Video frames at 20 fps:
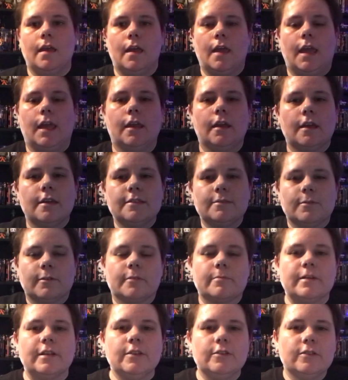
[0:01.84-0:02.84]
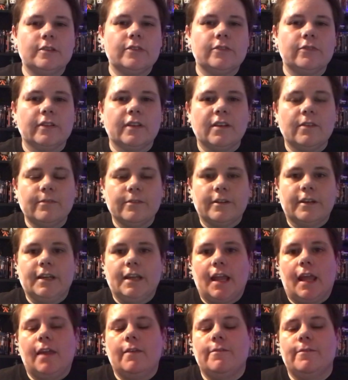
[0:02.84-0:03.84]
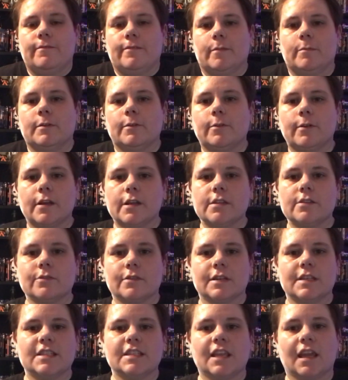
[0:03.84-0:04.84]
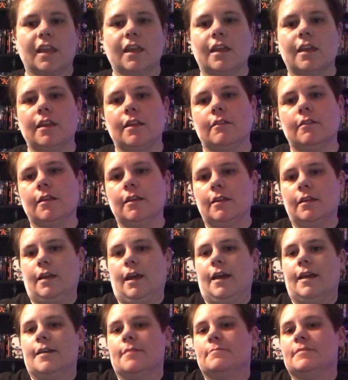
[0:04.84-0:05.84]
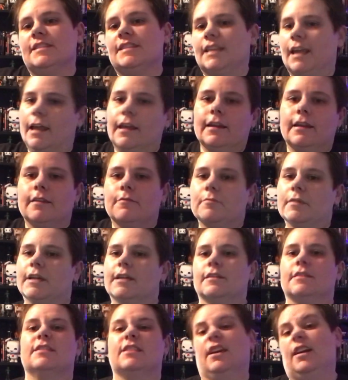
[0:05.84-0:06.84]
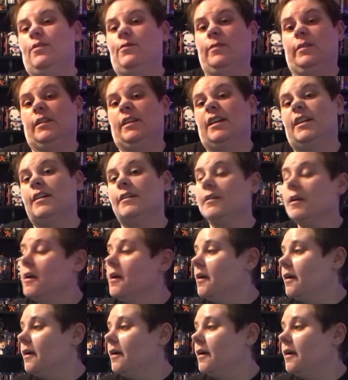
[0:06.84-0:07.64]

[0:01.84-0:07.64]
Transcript: Hey guys, welcome to my newest video for today, February 22nd. I am standing because I feel like it.